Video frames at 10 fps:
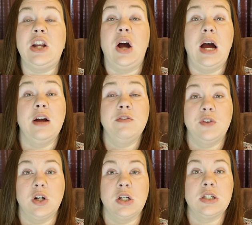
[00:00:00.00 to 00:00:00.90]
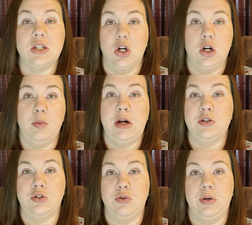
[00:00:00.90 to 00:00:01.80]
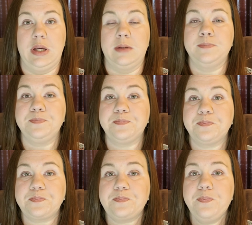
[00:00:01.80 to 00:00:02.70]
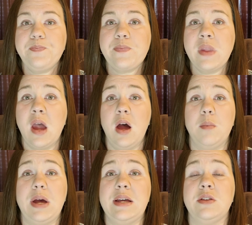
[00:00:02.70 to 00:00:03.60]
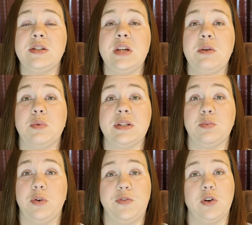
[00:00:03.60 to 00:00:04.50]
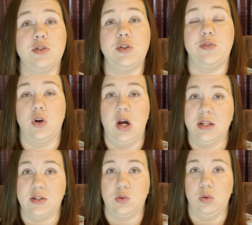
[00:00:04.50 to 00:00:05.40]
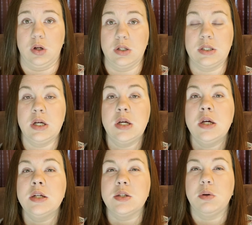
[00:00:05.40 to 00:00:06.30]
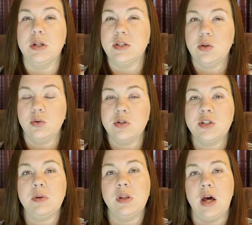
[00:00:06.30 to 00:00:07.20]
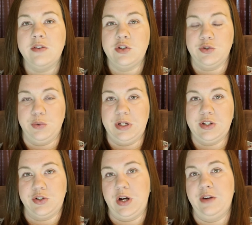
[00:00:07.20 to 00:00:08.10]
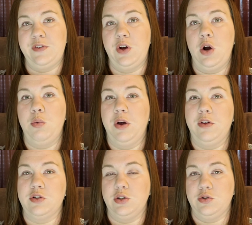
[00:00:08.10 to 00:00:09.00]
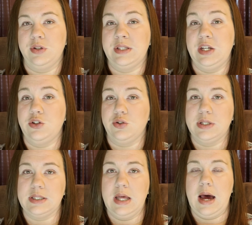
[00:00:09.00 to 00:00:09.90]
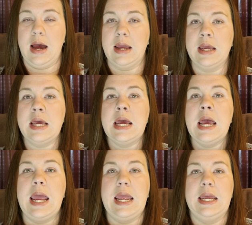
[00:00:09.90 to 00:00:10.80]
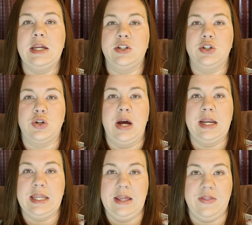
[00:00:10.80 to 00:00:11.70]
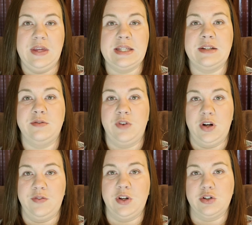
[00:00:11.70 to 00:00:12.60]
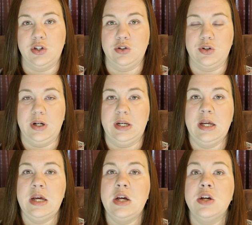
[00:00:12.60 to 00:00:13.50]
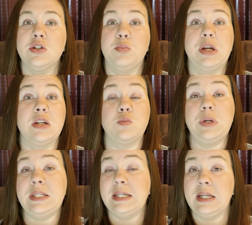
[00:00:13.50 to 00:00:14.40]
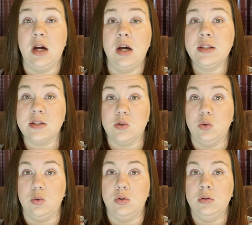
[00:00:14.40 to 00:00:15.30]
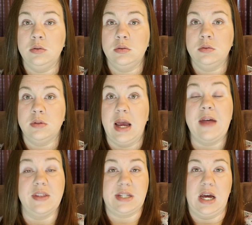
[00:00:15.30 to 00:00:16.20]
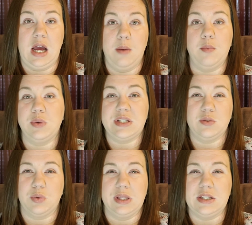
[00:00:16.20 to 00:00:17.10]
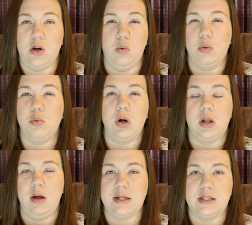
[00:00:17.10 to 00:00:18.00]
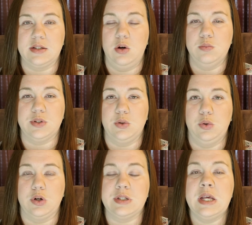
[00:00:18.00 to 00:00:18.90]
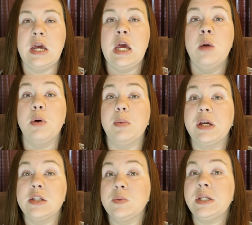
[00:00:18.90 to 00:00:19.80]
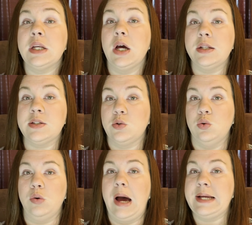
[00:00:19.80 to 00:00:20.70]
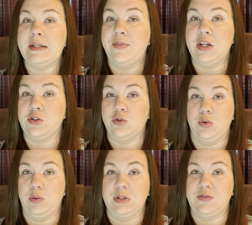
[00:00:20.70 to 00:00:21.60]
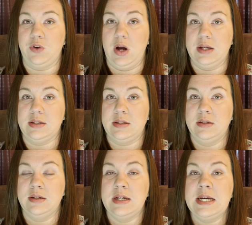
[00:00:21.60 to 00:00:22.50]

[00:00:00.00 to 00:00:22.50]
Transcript: Now, I first heard about strewing um, and it was referred to for unschoolers. So, unschoolers do a lot of strewing to try to figure out where their children's interests lie and to try to get things in front of their children. So, because we didn't unschool at the time, we still really don't, we're more eclectic homeschoolers, but because we didn't unschool, I didn't think strewing was for us.